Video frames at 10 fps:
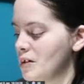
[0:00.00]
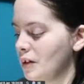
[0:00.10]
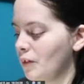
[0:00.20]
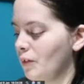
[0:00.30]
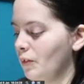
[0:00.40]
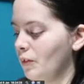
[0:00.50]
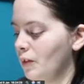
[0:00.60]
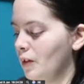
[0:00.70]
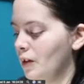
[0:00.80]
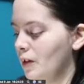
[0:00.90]
So
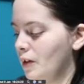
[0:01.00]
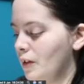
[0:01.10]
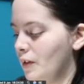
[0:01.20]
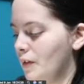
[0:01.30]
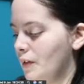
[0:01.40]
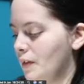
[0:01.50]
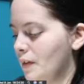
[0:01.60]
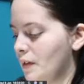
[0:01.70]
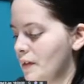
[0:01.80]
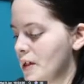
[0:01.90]

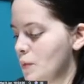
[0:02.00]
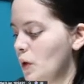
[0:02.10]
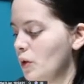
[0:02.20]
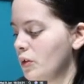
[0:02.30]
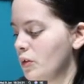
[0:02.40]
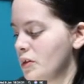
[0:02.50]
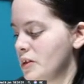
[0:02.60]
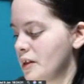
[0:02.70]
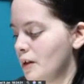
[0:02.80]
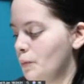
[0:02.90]
the small
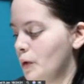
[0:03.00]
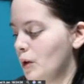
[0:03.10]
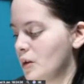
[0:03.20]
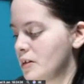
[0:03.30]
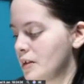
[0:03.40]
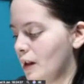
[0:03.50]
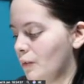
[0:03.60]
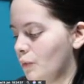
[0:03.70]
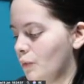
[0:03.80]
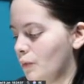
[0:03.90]
tortoiseshell box,
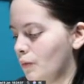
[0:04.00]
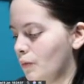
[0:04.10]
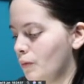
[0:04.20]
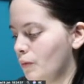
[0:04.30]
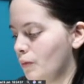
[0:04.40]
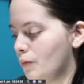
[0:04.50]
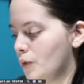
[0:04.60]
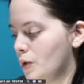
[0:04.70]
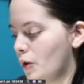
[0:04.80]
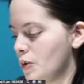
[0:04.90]
I'm
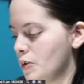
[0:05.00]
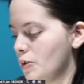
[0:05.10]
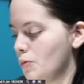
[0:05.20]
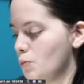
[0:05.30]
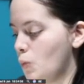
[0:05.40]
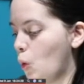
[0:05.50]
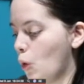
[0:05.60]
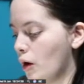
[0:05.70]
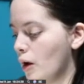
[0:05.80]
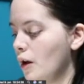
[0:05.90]
drawn to
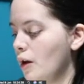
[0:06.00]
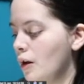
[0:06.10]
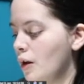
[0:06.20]
more,